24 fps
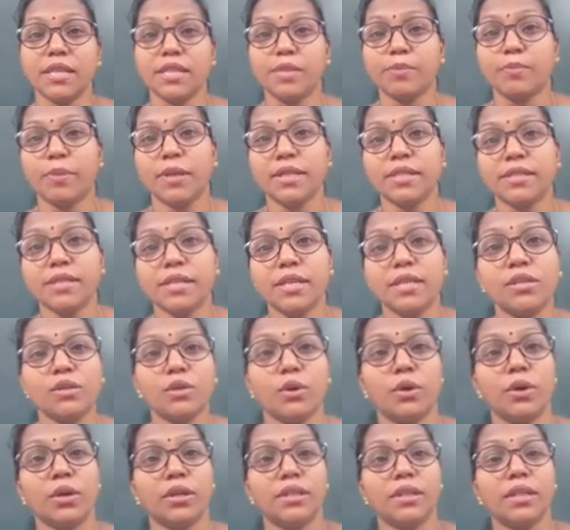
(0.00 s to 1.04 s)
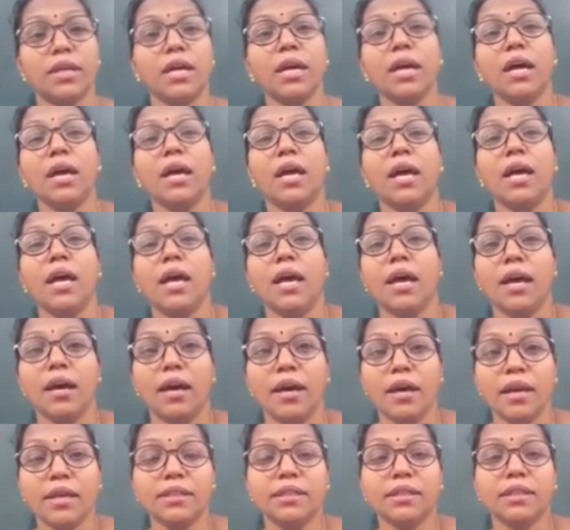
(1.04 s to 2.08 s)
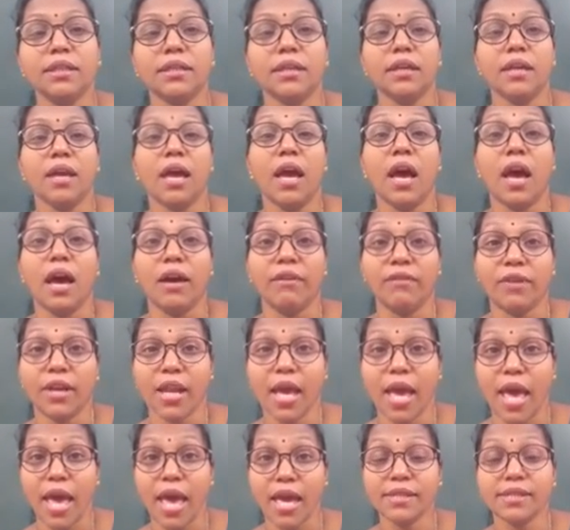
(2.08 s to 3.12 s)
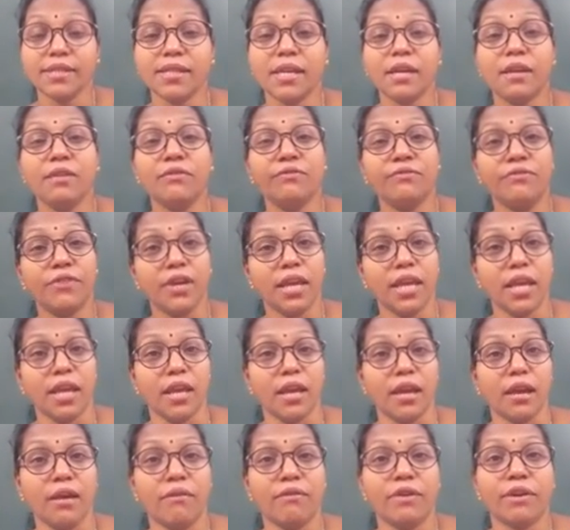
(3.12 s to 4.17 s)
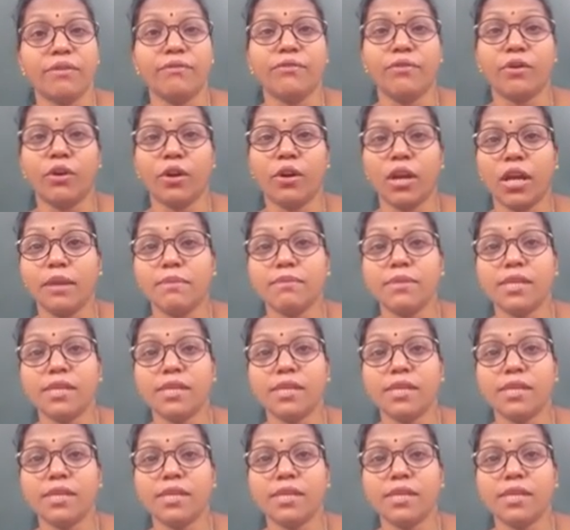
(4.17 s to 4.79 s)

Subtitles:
present on the earth. Our hands are free, our forelimbs